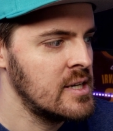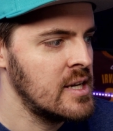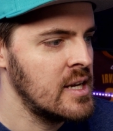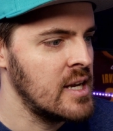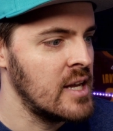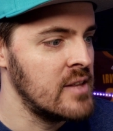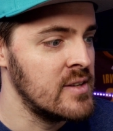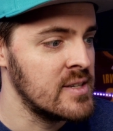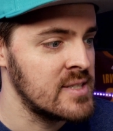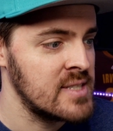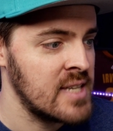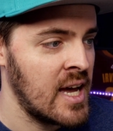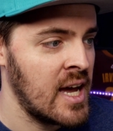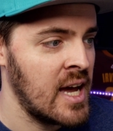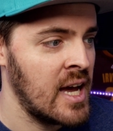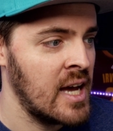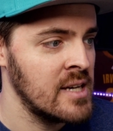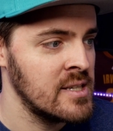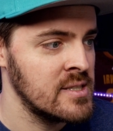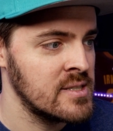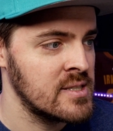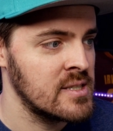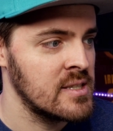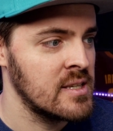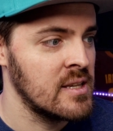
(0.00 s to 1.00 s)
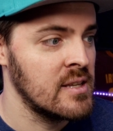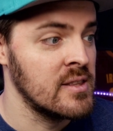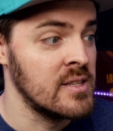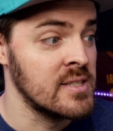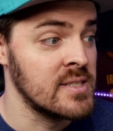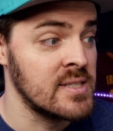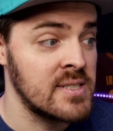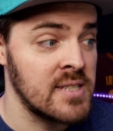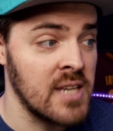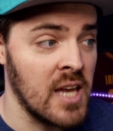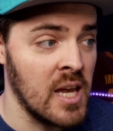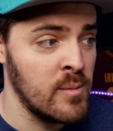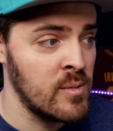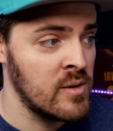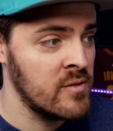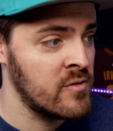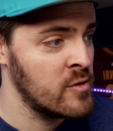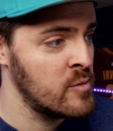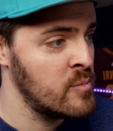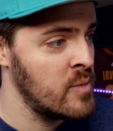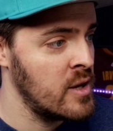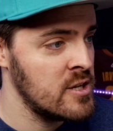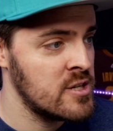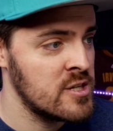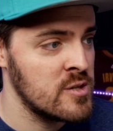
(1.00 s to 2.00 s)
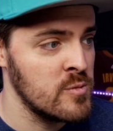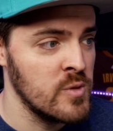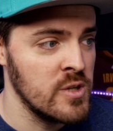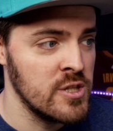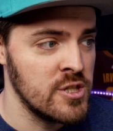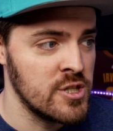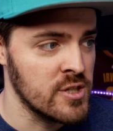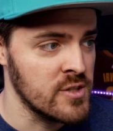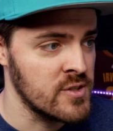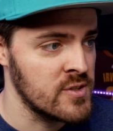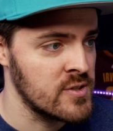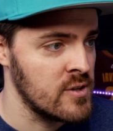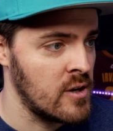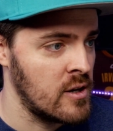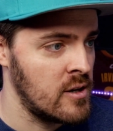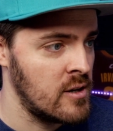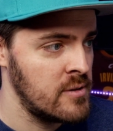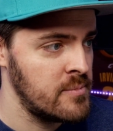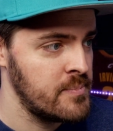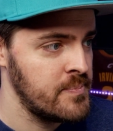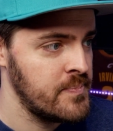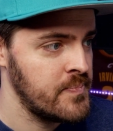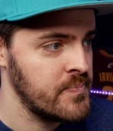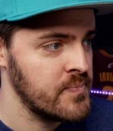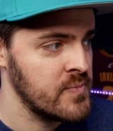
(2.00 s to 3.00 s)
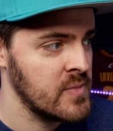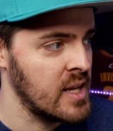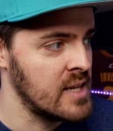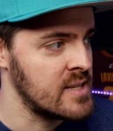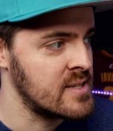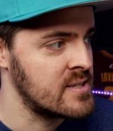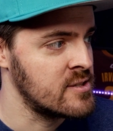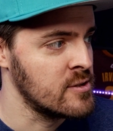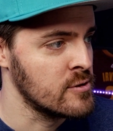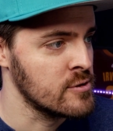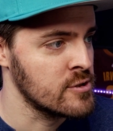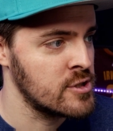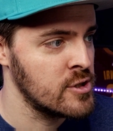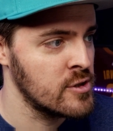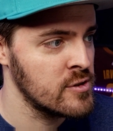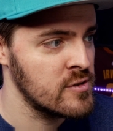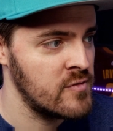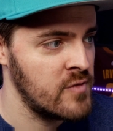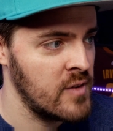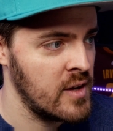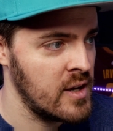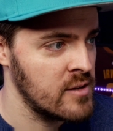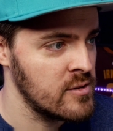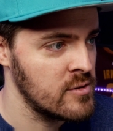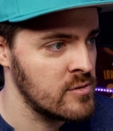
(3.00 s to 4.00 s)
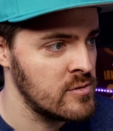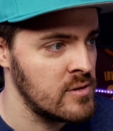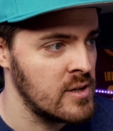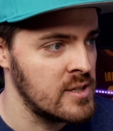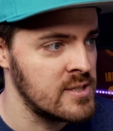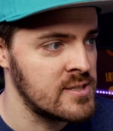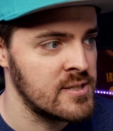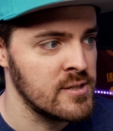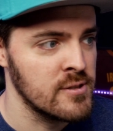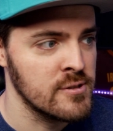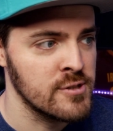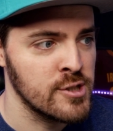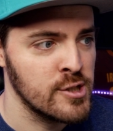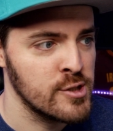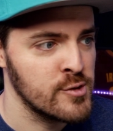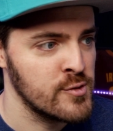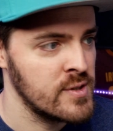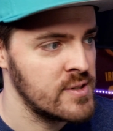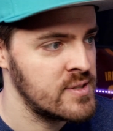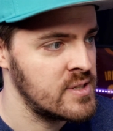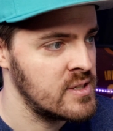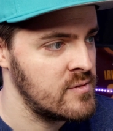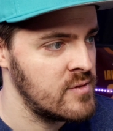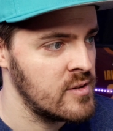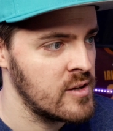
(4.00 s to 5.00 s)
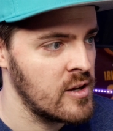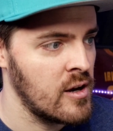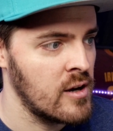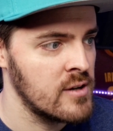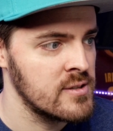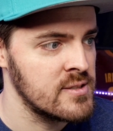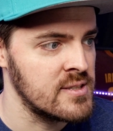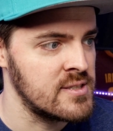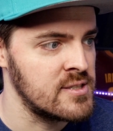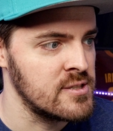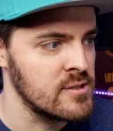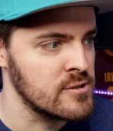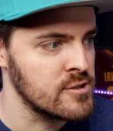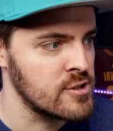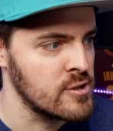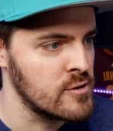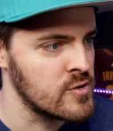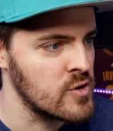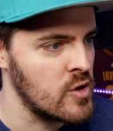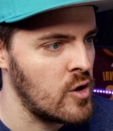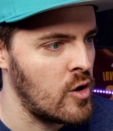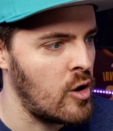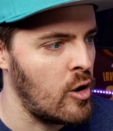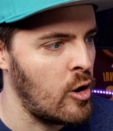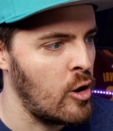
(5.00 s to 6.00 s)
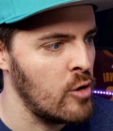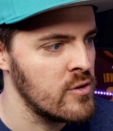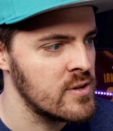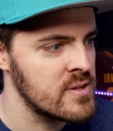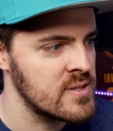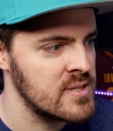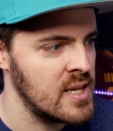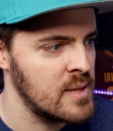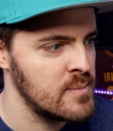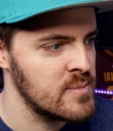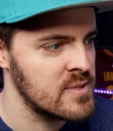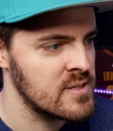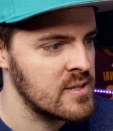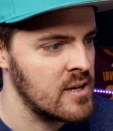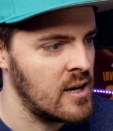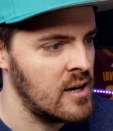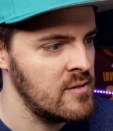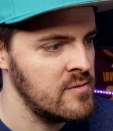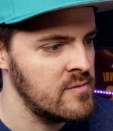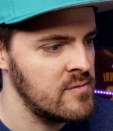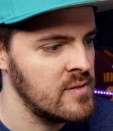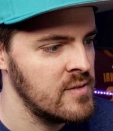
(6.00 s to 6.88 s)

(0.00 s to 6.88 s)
And this has the same information we just saw. It still shows FanDuel, it still shows receiving yards, it still shows all the same stuff,